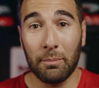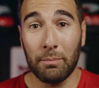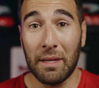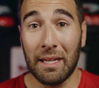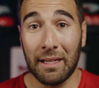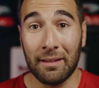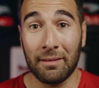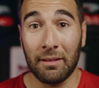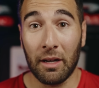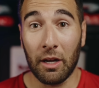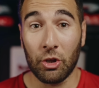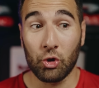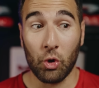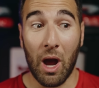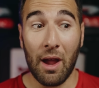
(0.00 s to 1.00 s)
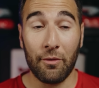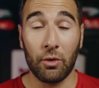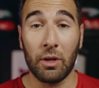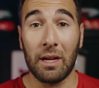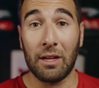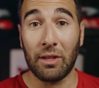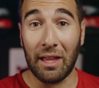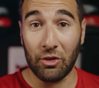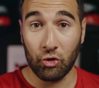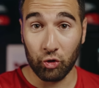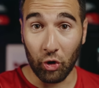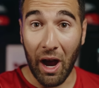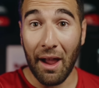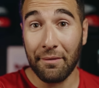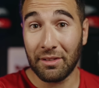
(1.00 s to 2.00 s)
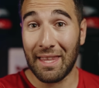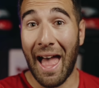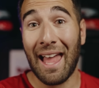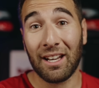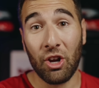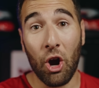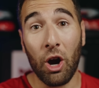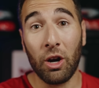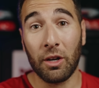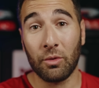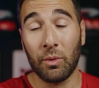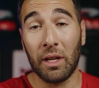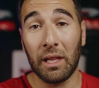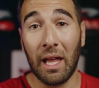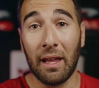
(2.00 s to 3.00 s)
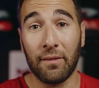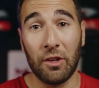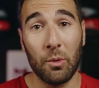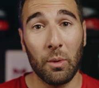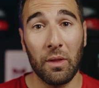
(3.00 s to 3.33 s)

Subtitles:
Being a driver that drives that car in real life, you